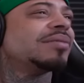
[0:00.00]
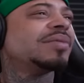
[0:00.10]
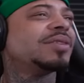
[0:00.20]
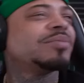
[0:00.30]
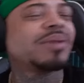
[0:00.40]

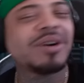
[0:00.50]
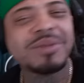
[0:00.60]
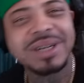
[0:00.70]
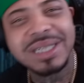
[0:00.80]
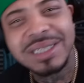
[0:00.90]
do bro
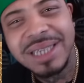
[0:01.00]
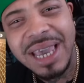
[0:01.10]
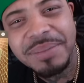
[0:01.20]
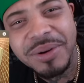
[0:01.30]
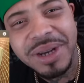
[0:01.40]
want to
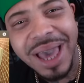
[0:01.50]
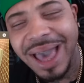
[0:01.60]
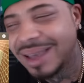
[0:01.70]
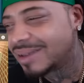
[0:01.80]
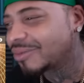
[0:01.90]
escape or
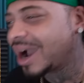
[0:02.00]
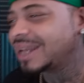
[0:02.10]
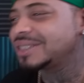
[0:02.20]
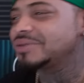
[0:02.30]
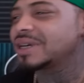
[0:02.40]
not? Why
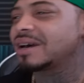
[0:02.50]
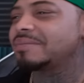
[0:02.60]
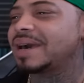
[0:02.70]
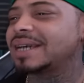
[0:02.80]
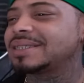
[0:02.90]
did you
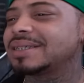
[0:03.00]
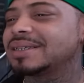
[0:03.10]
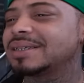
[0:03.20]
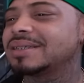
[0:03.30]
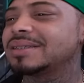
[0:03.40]
come back to
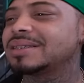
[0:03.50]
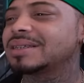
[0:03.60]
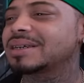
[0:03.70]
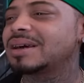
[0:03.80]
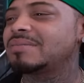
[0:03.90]
the to
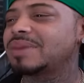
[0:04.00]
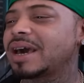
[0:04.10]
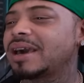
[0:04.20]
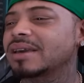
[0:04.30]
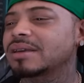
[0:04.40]
the comeback?